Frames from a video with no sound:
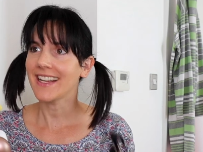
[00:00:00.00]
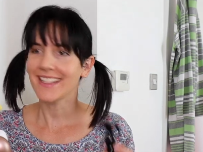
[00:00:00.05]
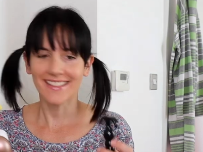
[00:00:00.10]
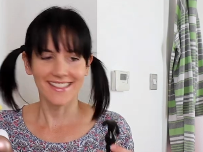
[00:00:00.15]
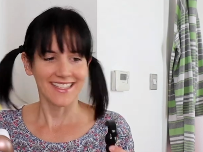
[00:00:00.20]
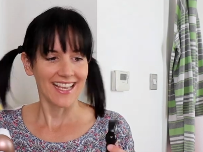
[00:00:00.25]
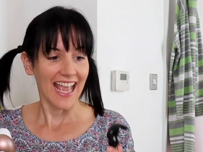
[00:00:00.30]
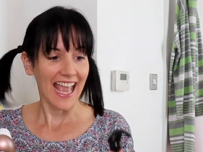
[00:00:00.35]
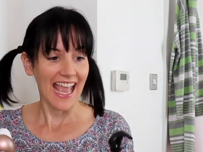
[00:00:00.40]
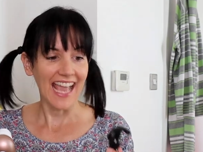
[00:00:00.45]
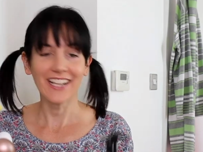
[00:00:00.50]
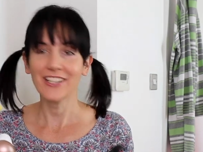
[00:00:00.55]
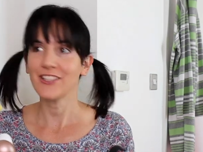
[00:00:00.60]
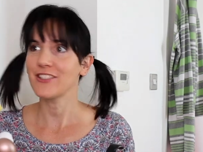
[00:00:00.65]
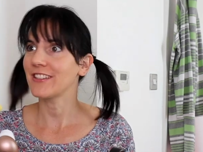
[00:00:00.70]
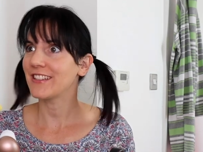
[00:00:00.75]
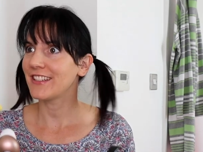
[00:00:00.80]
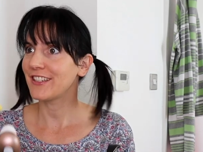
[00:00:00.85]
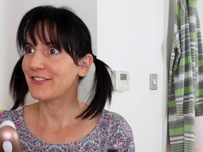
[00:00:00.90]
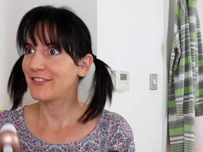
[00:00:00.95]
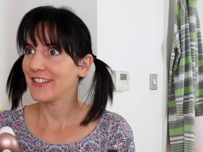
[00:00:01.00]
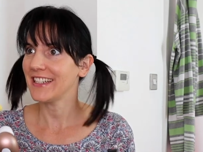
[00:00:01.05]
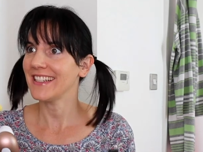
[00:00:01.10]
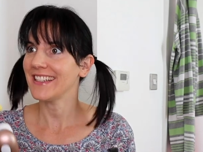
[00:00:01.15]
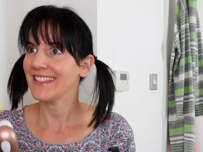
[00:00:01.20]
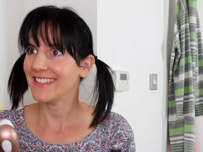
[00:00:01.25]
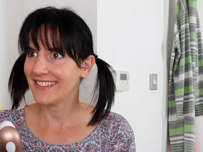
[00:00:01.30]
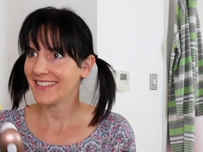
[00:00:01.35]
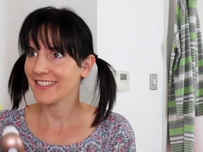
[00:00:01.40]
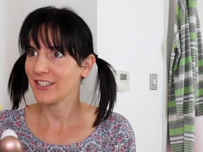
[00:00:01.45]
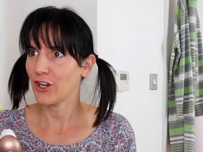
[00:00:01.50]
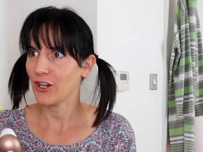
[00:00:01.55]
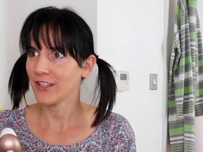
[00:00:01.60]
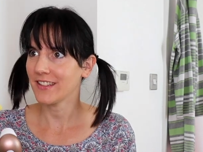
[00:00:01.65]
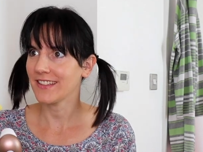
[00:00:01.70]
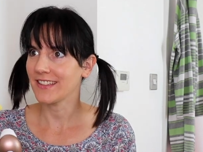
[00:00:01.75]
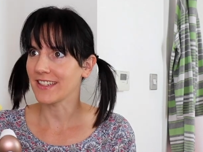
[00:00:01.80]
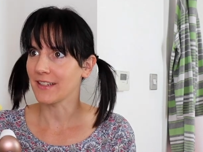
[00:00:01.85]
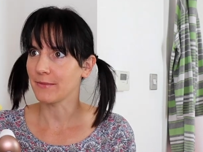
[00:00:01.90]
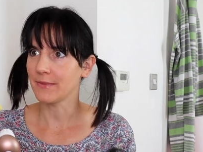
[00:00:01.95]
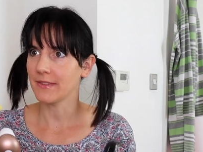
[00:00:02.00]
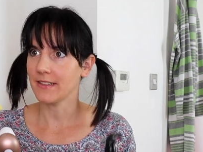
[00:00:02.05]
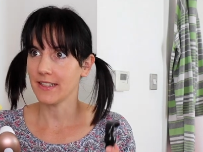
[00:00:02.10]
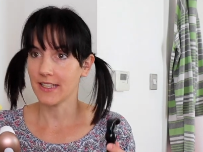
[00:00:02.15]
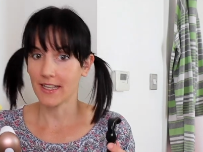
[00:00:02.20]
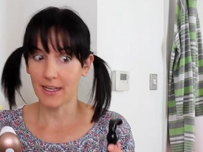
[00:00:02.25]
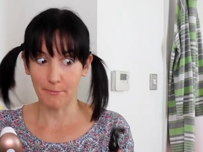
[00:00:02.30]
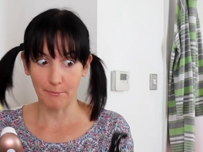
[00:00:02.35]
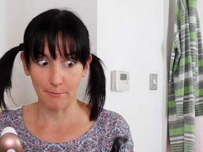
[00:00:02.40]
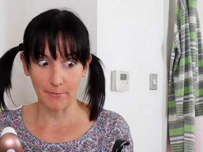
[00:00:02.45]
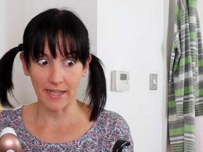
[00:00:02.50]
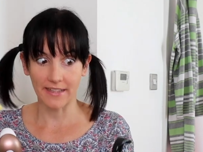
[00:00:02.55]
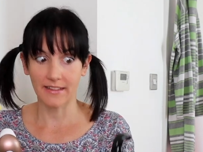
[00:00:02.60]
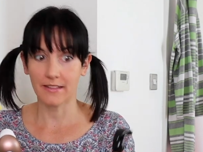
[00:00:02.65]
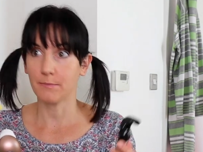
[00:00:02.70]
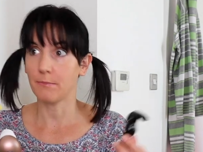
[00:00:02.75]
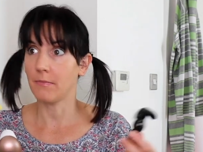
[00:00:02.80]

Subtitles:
it's actually a really easy concept. A butt